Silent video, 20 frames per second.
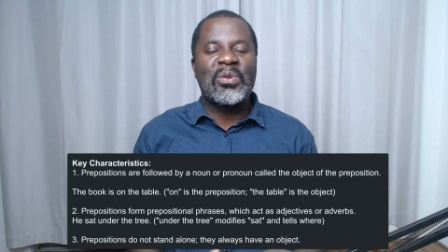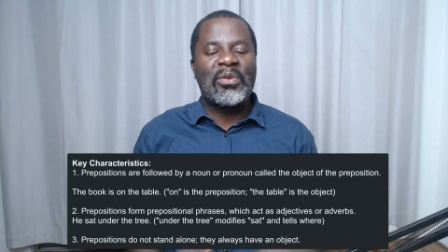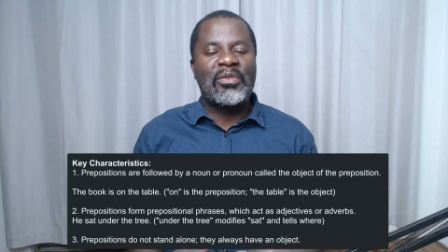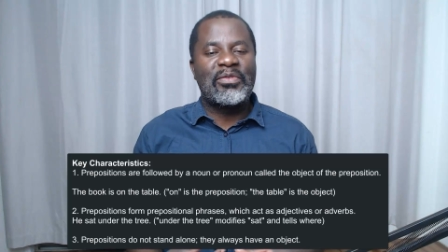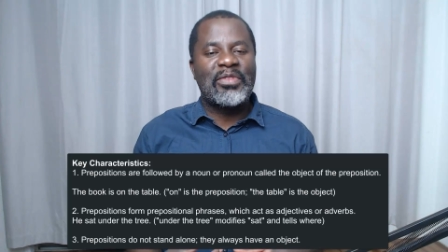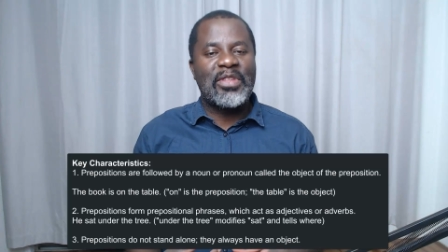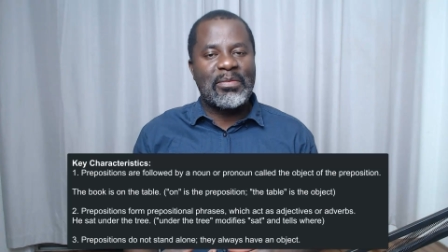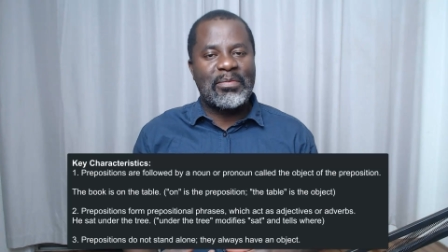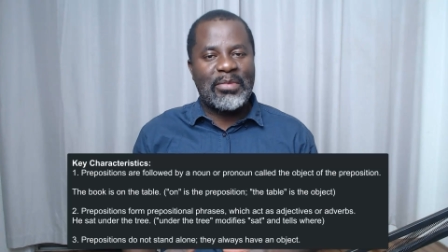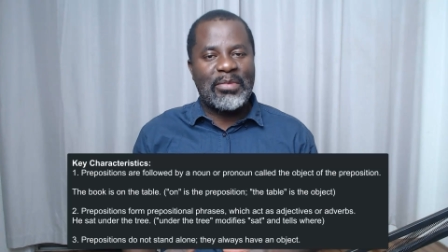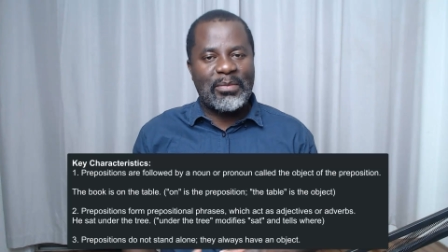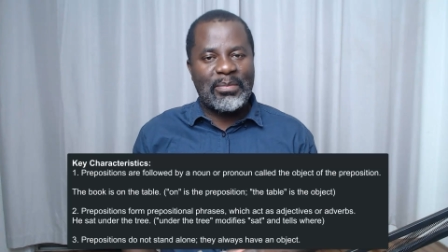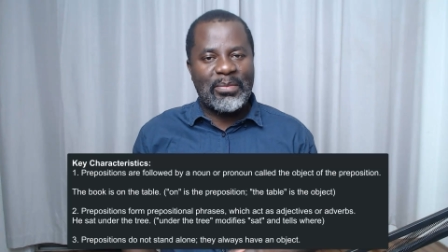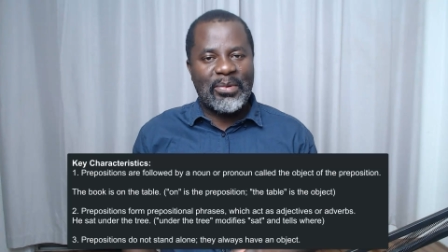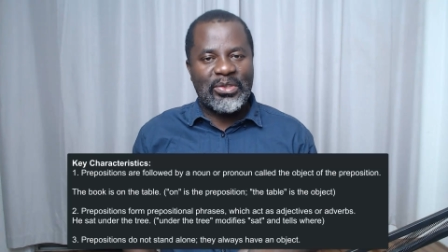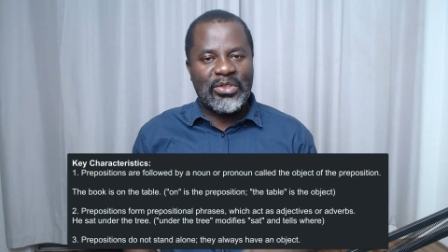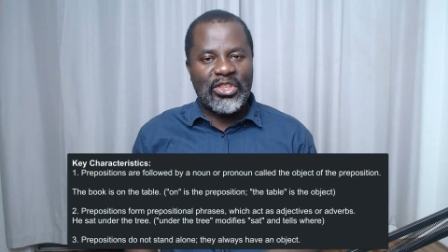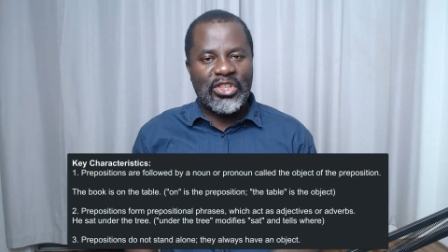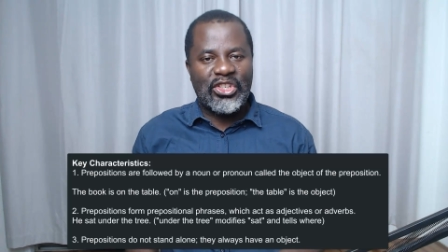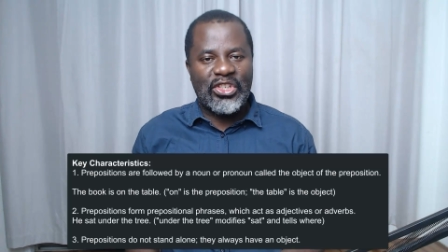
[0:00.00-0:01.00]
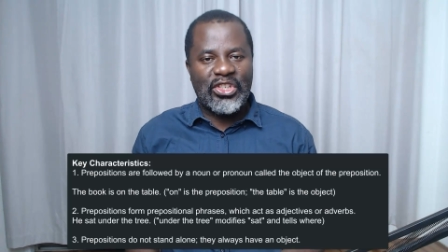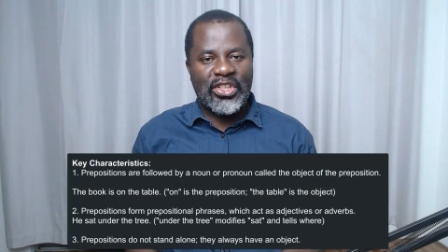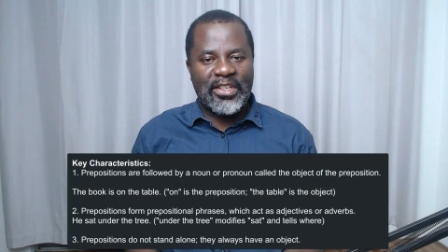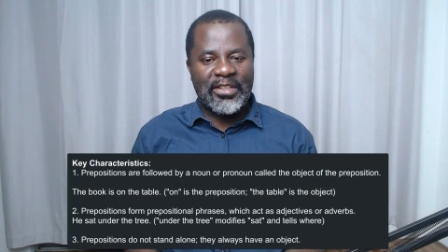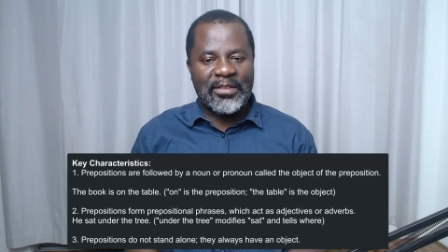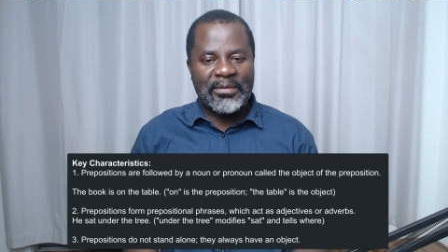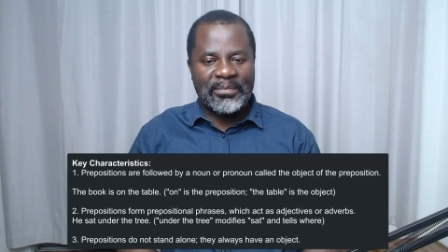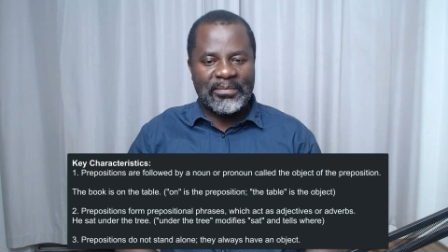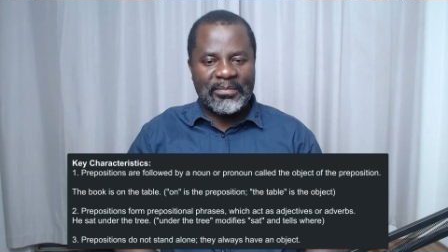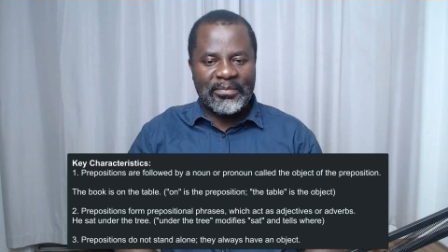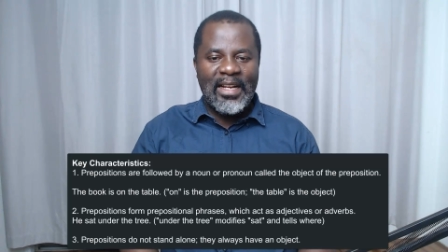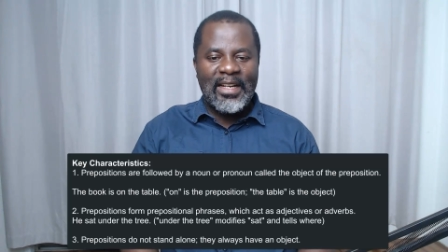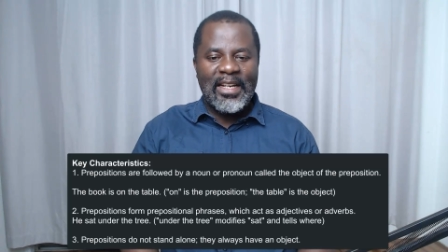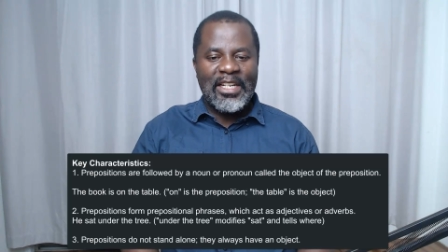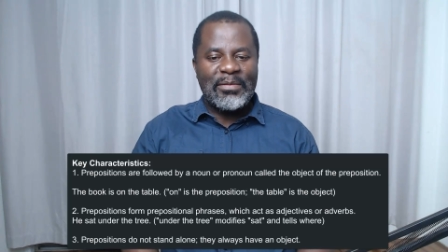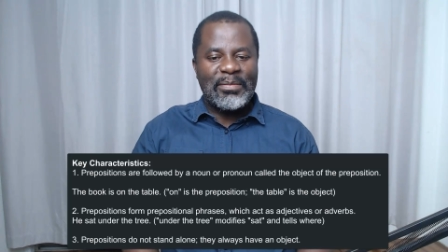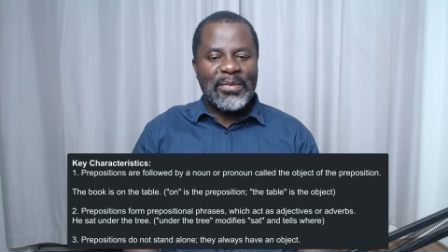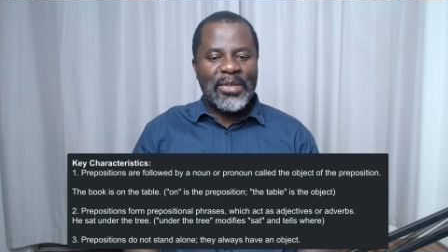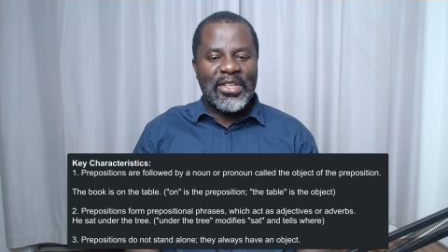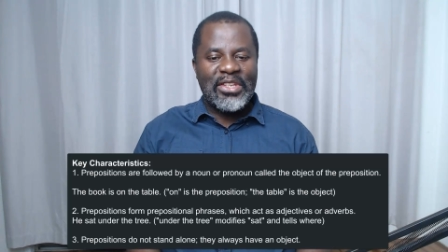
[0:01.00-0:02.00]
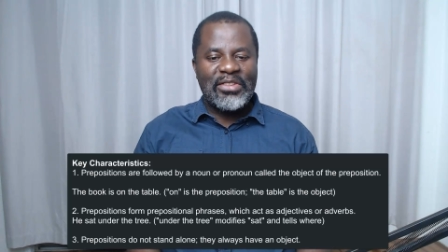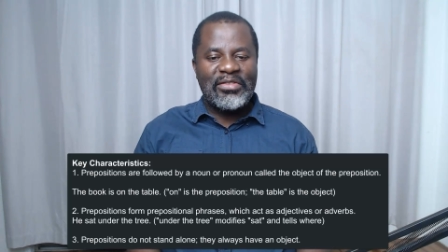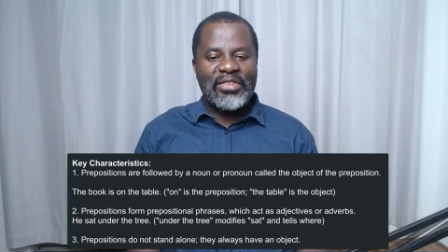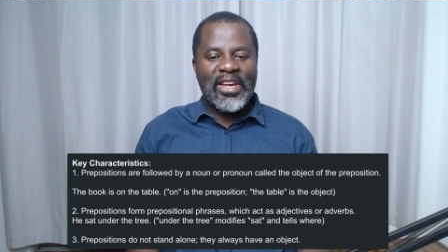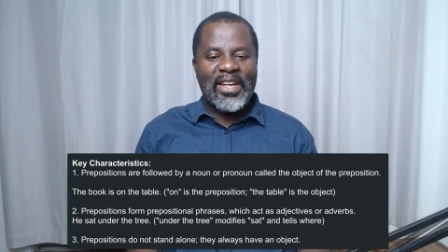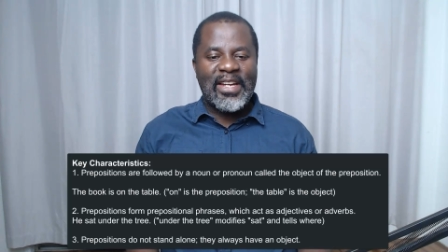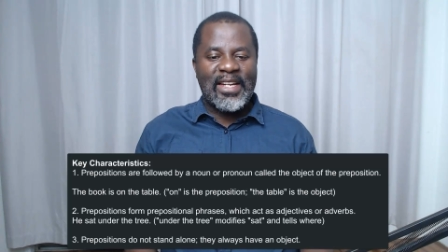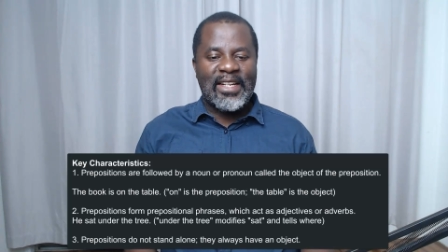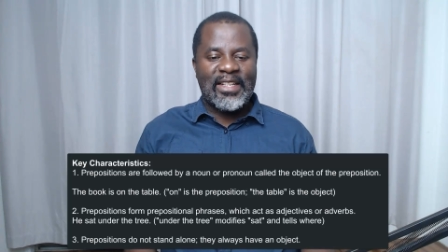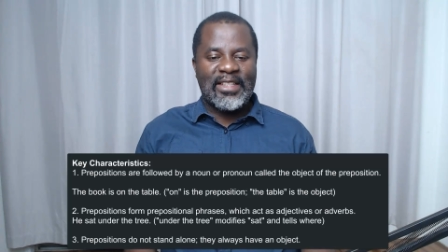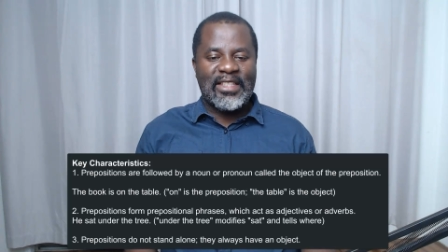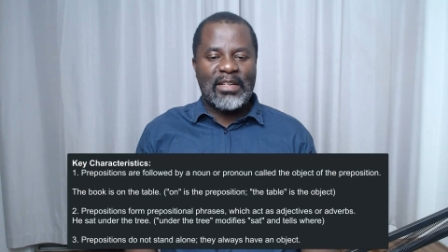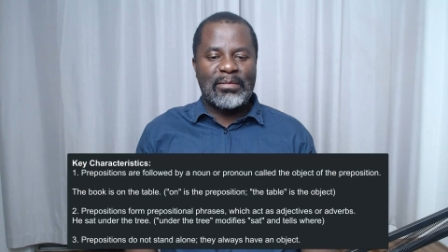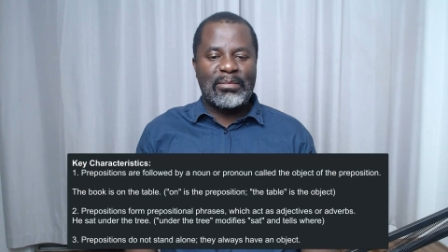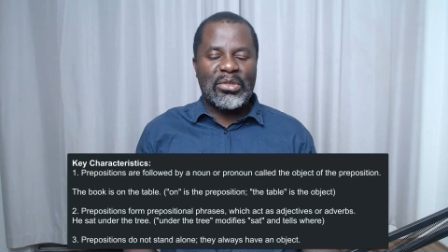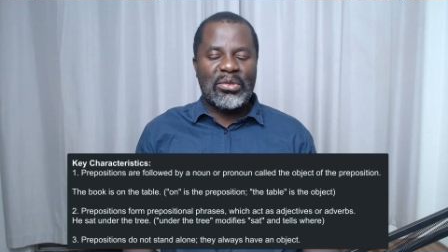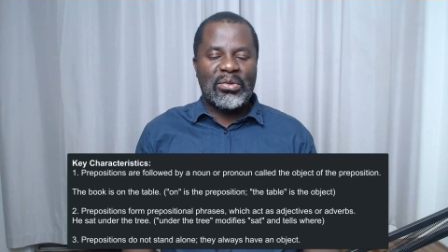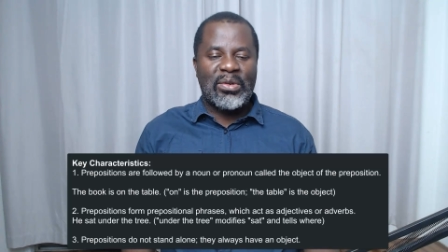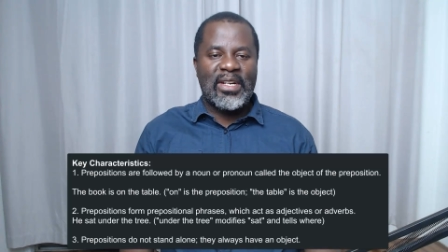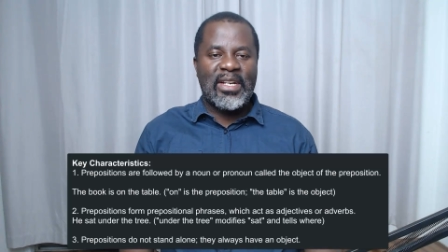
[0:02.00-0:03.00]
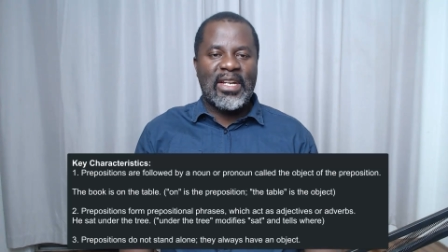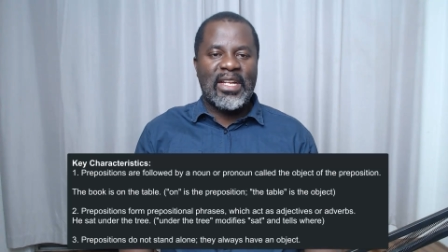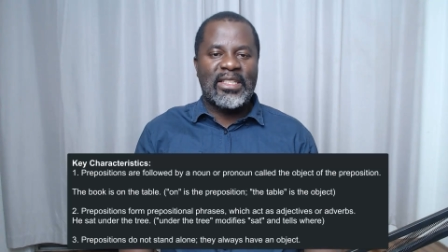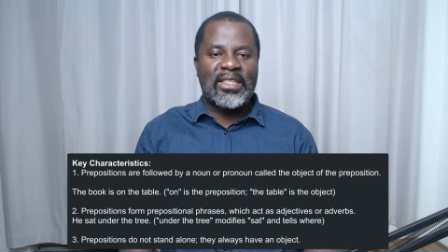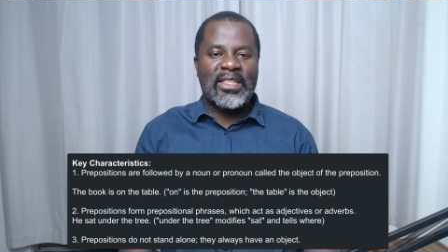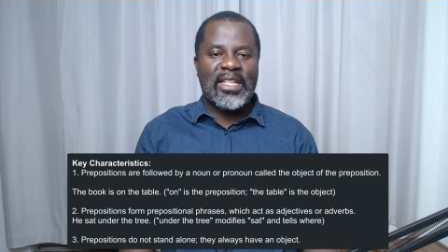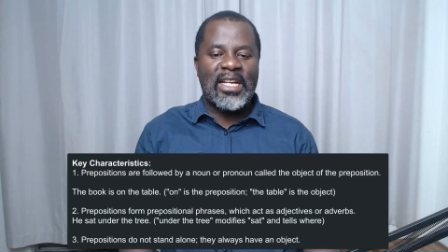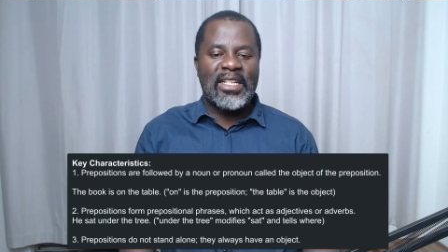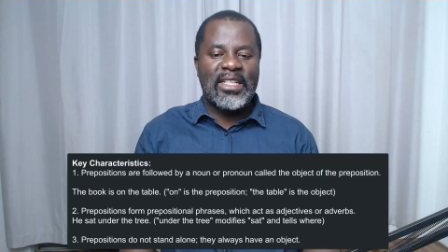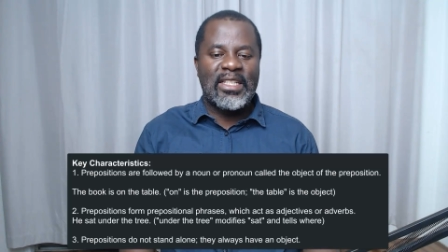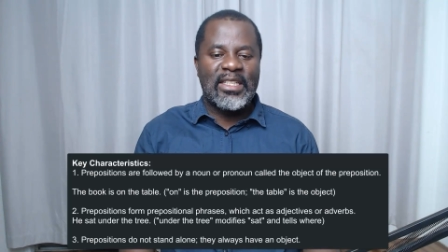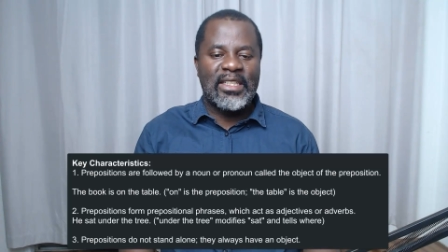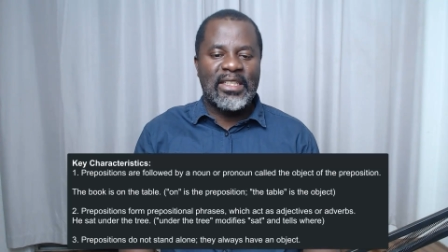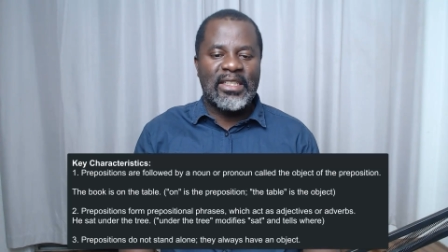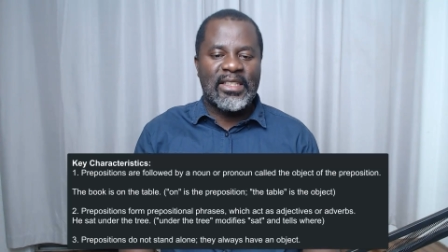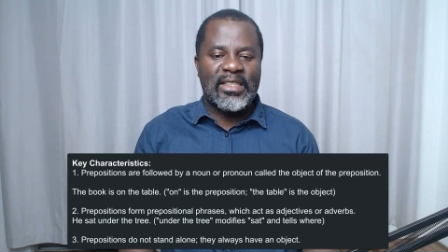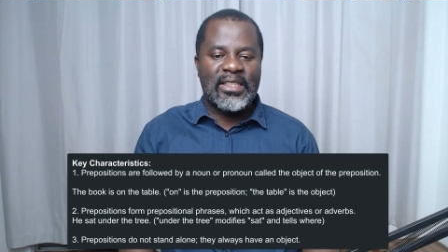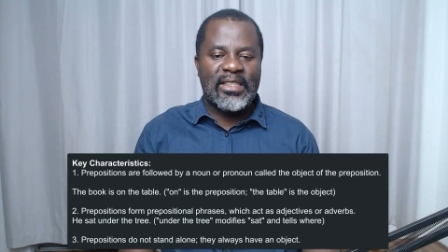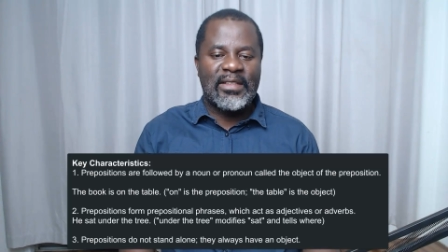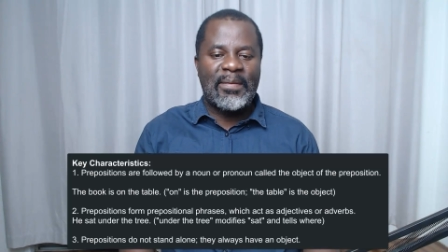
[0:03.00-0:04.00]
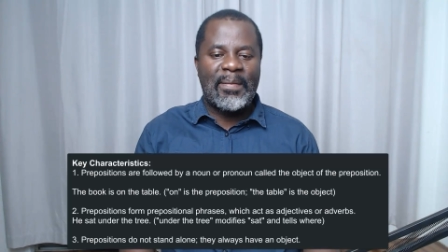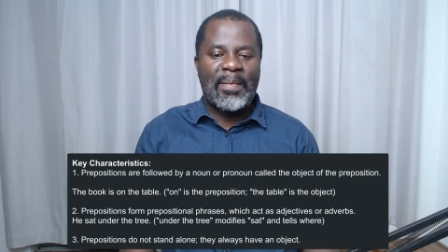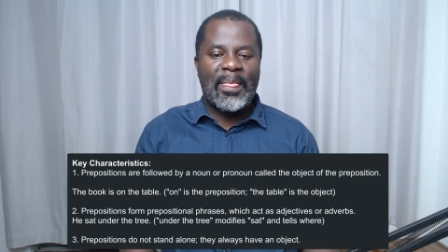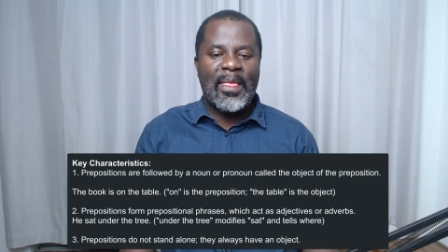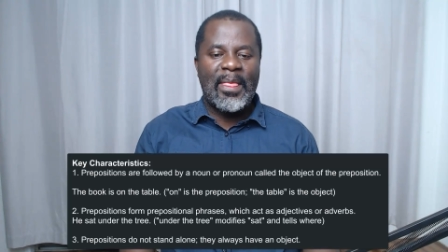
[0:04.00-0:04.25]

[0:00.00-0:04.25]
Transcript: of the preposition. Let me give you an example to understand this.